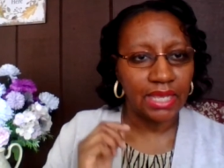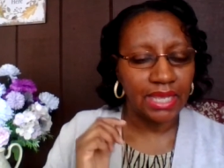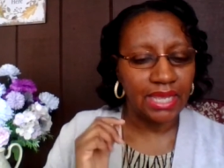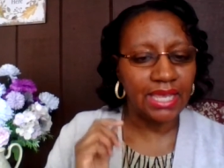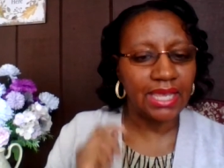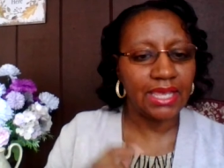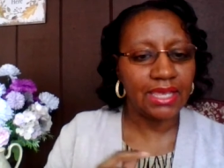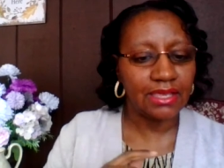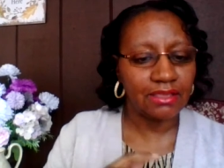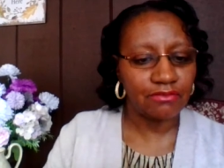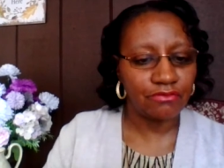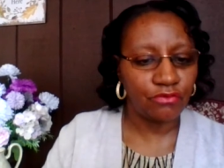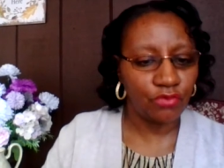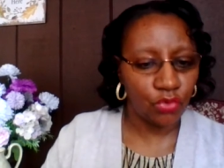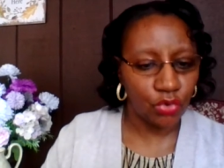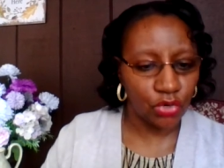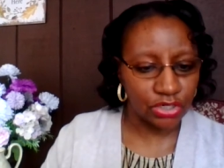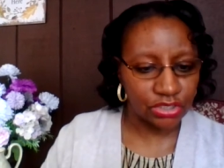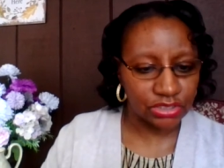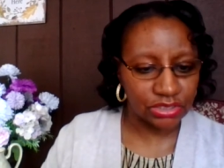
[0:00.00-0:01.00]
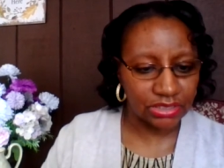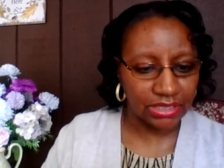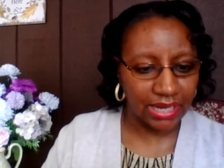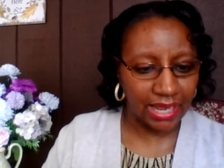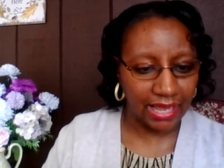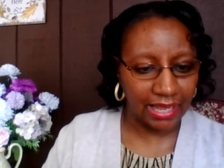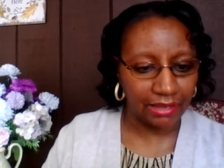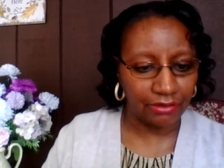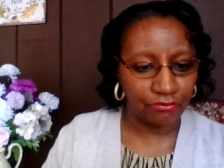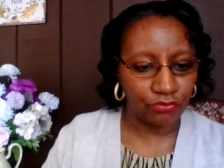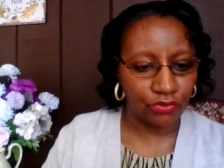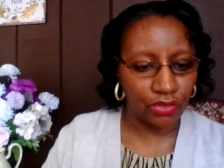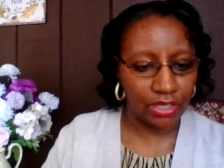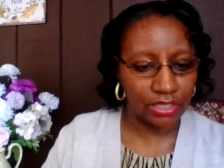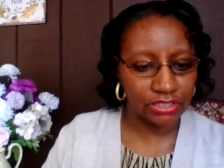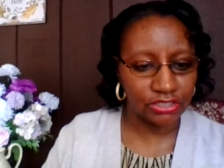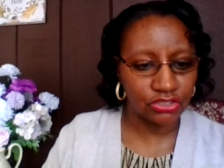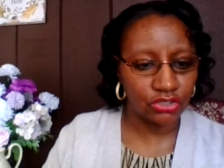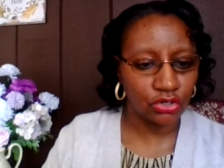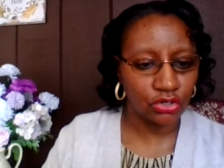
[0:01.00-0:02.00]
he can force life
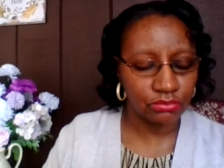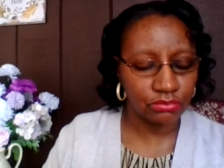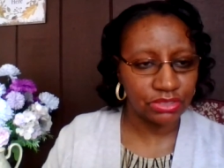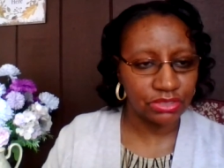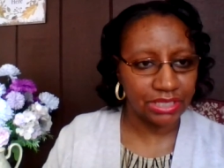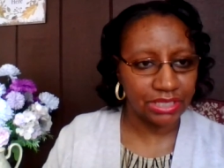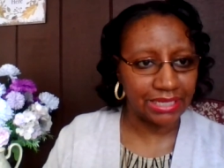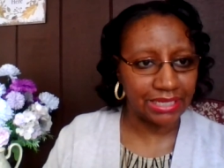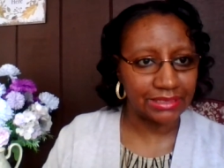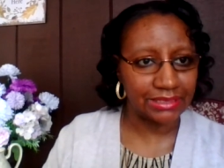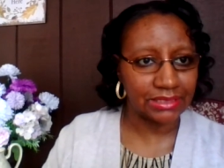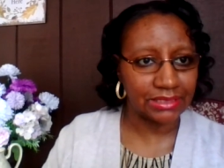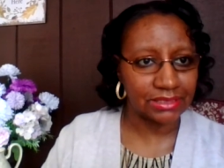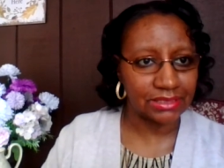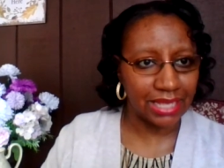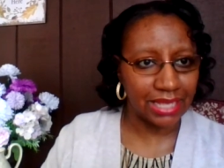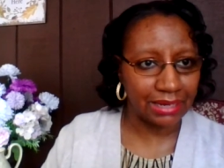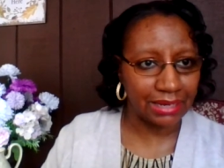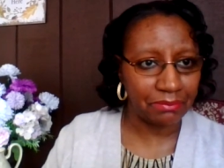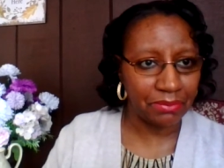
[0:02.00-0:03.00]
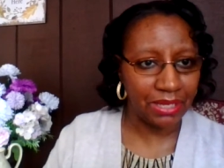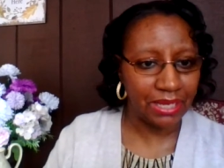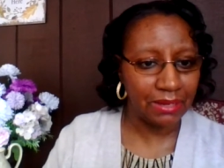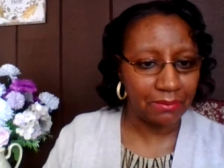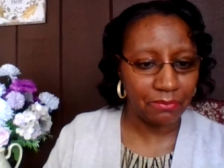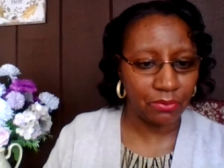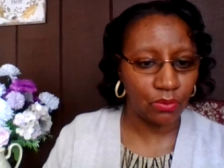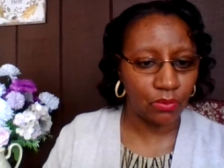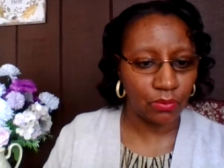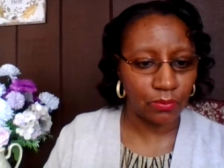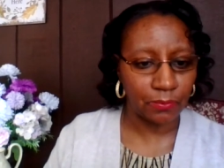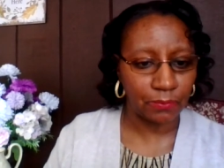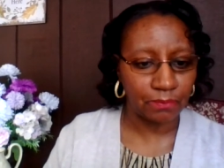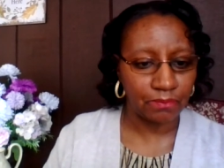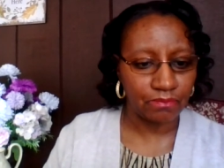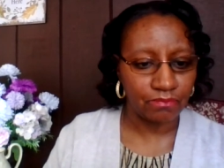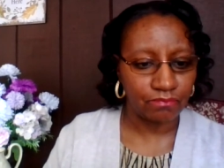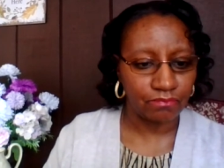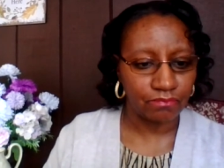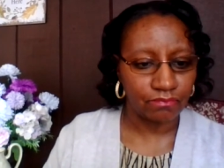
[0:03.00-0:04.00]
and circumstances and people
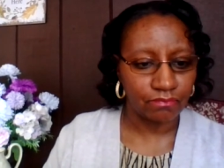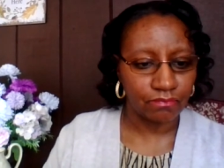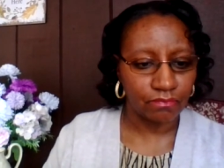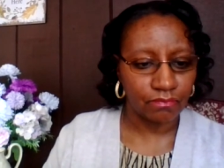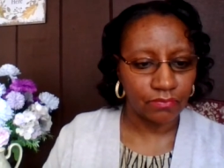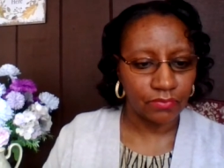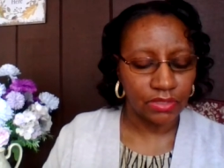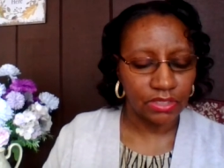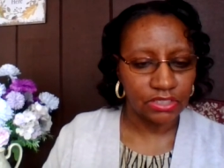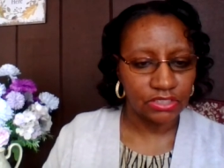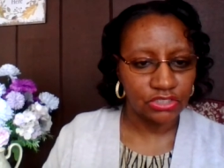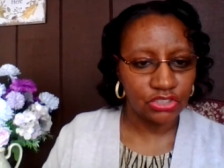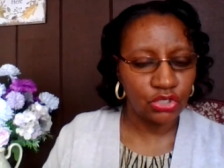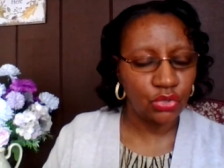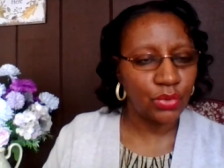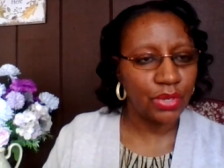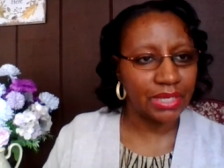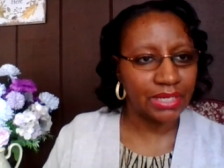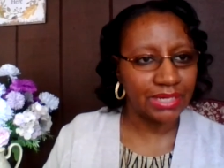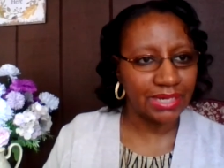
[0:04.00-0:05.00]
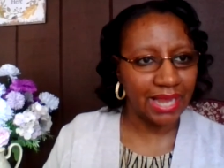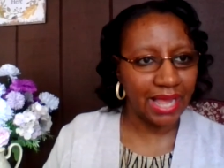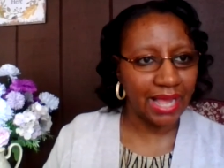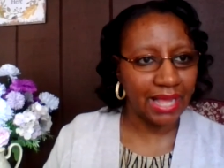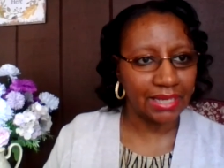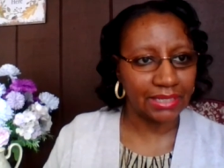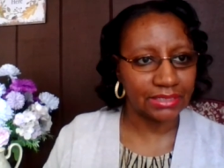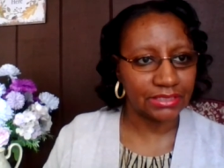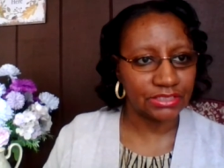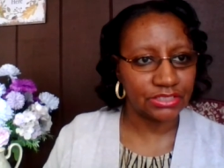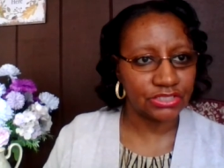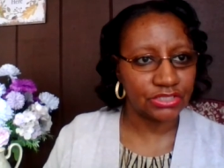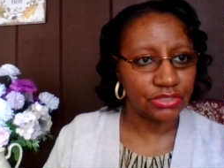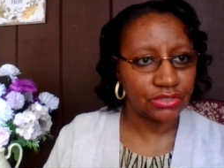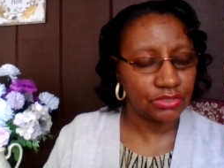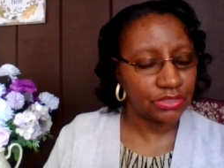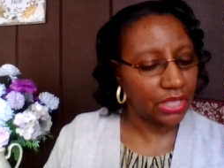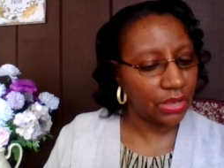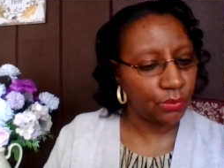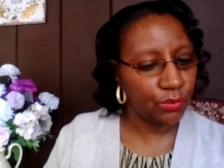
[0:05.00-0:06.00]
to acknowledge
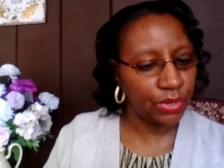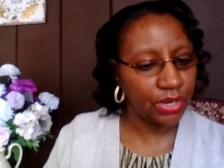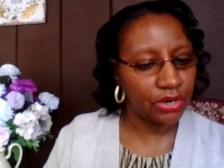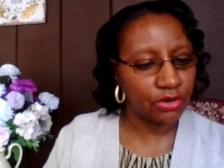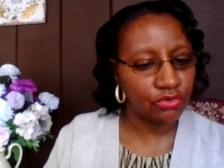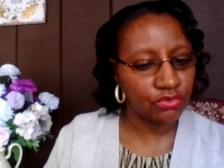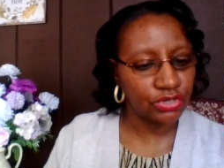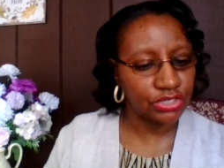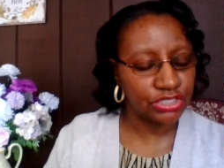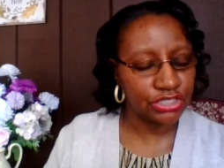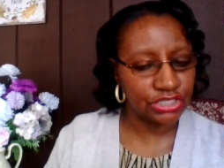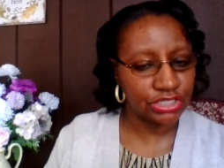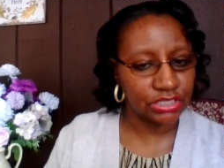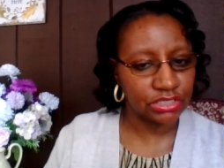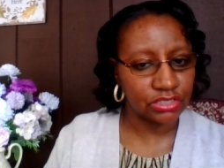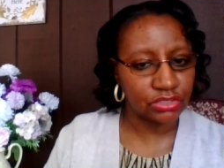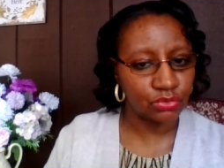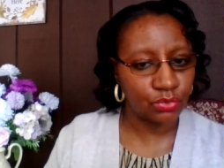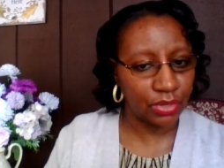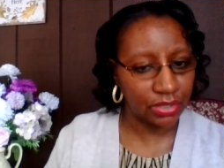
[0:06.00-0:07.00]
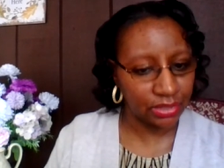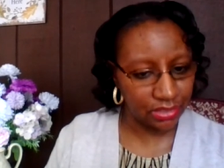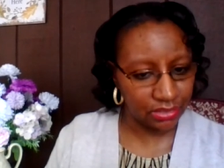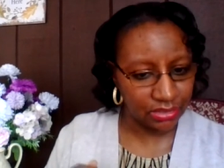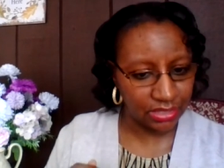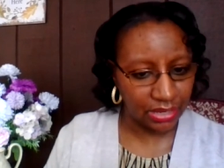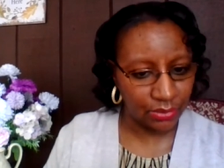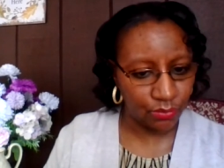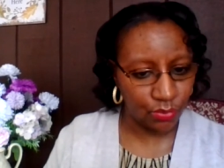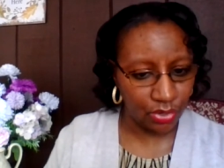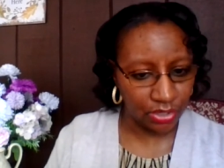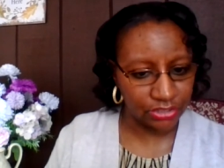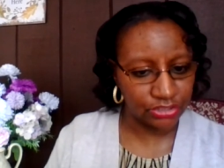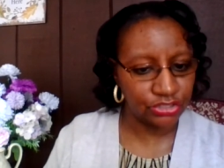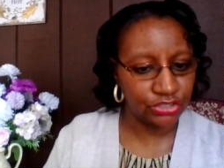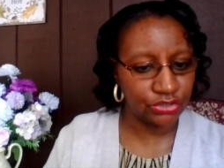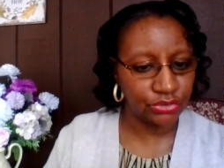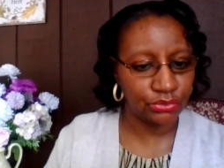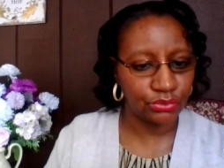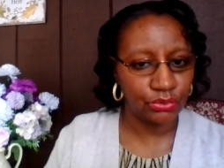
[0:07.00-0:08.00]
that we are Christians, whether they want
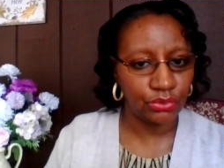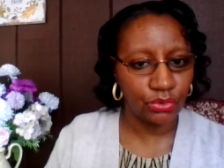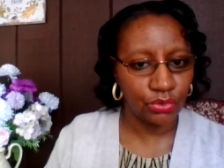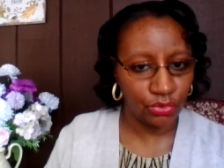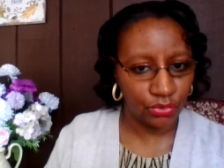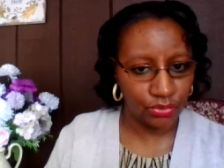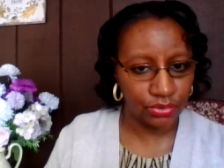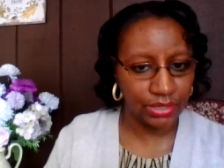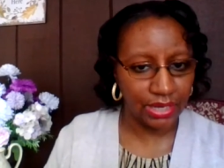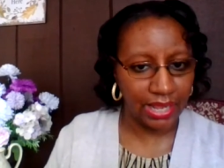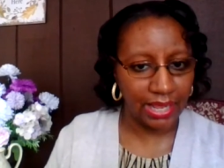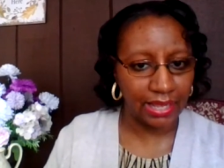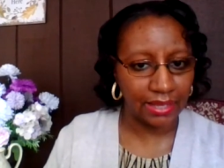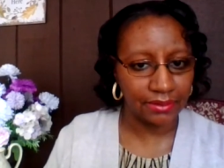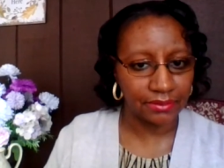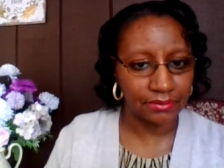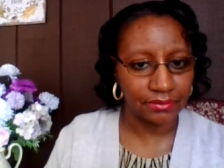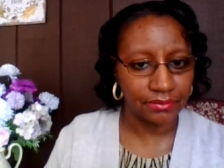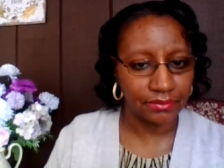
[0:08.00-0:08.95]
to or not.